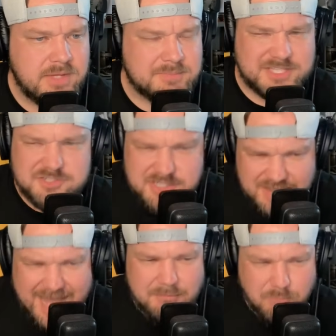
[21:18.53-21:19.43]
But there's a
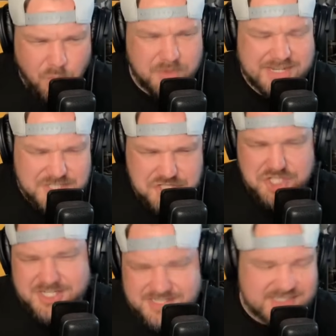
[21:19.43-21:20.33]
lot more than
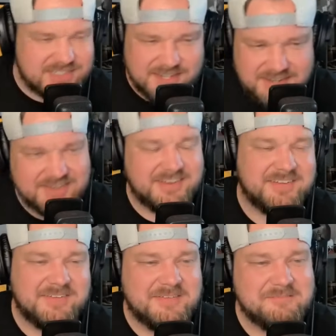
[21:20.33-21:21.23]
just
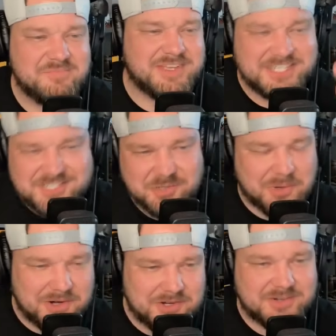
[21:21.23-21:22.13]
the
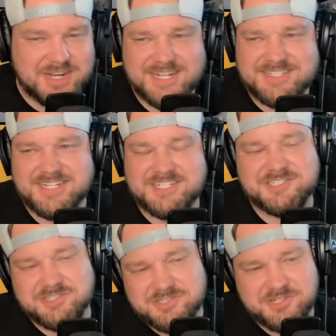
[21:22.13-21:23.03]
historical
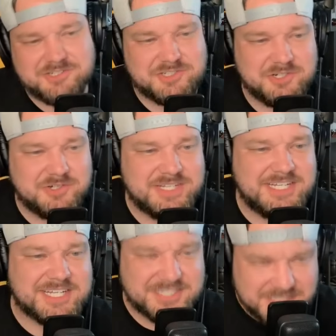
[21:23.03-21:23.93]
context, there's also
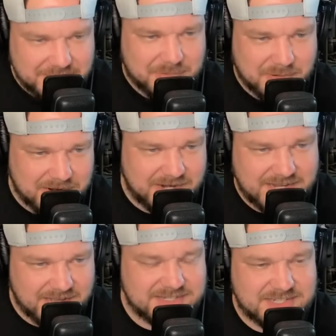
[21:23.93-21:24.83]
the contemporary
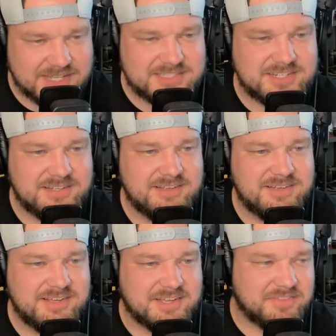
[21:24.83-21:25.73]
context
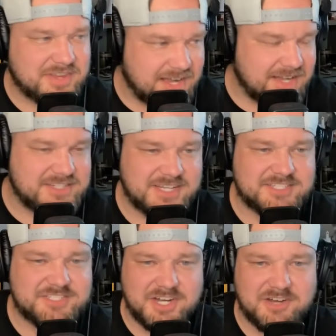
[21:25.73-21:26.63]
and the
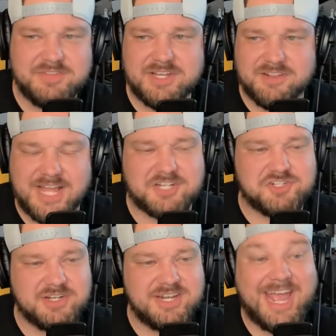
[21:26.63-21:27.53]
context of the
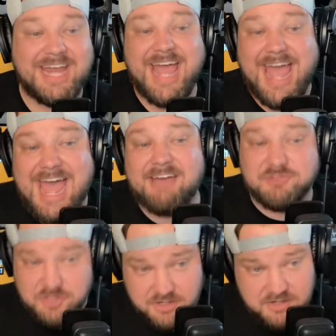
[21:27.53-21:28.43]
election and
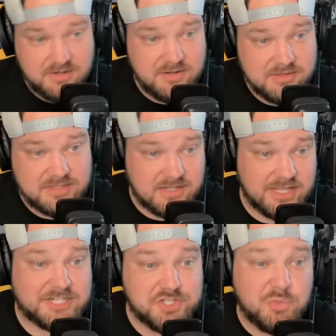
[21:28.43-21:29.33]
after the
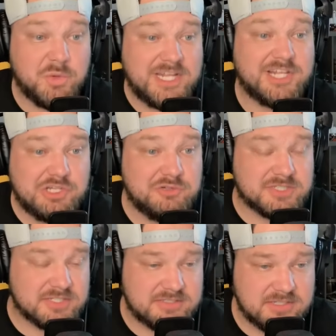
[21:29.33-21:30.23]
election when he
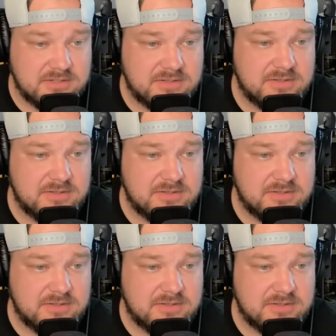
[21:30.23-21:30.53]
loses.